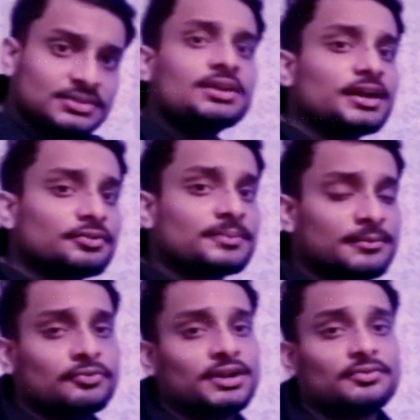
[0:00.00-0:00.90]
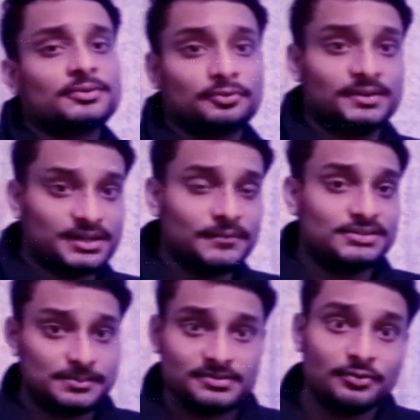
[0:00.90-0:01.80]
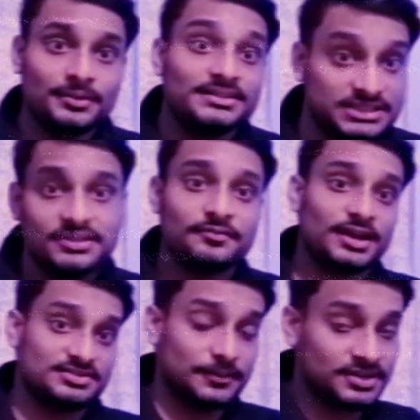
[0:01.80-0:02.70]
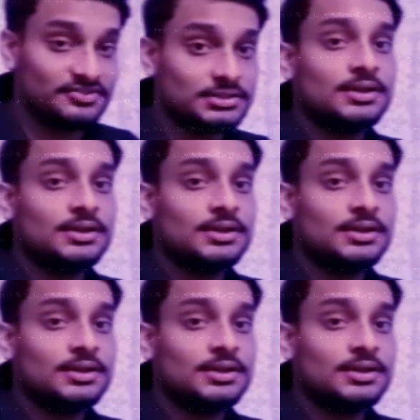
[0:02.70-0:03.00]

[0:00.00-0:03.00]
like to explain more and to explain more with the help of examples how do we achieve that abstraction